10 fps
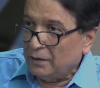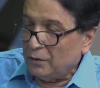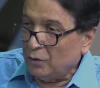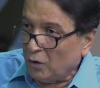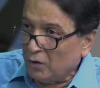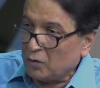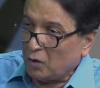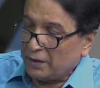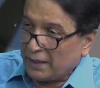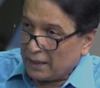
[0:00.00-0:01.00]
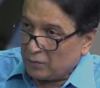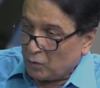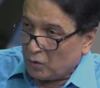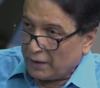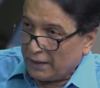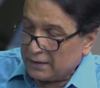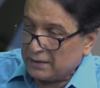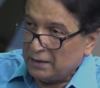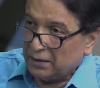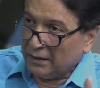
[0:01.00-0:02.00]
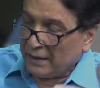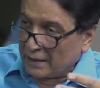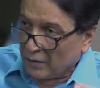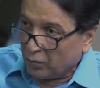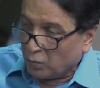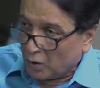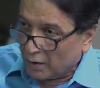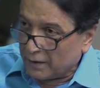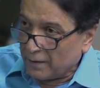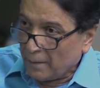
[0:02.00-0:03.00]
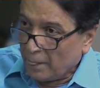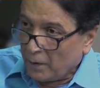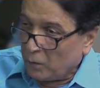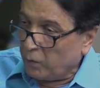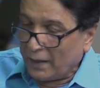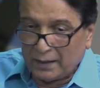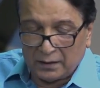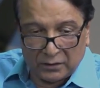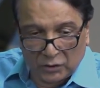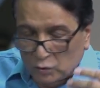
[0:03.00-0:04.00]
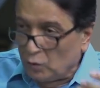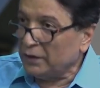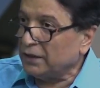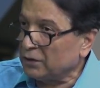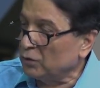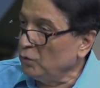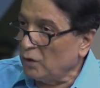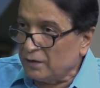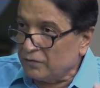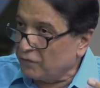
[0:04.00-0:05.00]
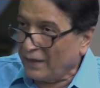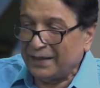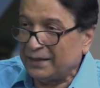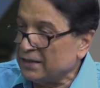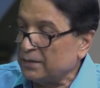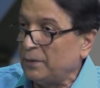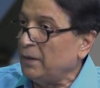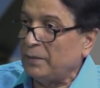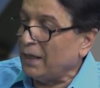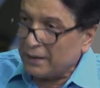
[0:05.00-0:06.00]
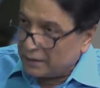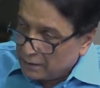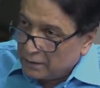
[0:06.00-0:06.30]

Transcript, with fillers: Non-contact war is that a war where the soldiers do not fight and spill blood.